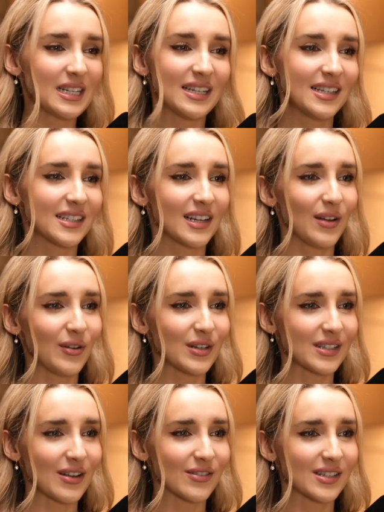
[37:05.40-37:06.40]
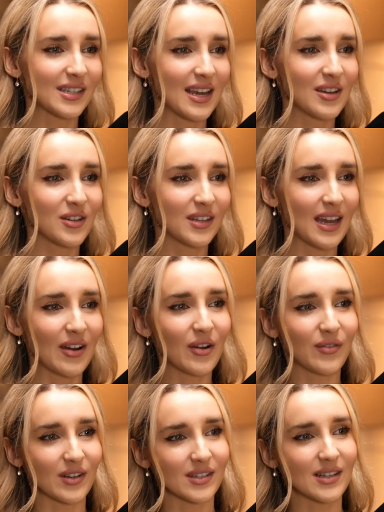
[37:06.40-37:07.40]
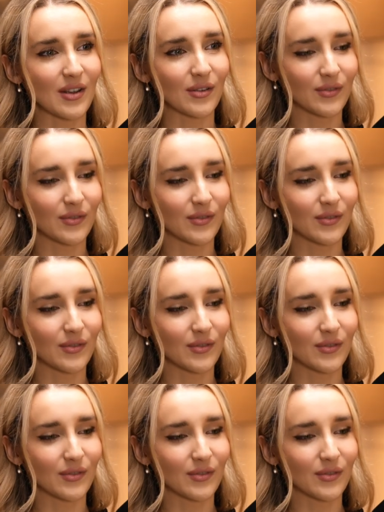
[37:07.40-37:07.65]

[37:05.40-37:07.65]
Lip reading: need to love ourselves and take good care of ourselves.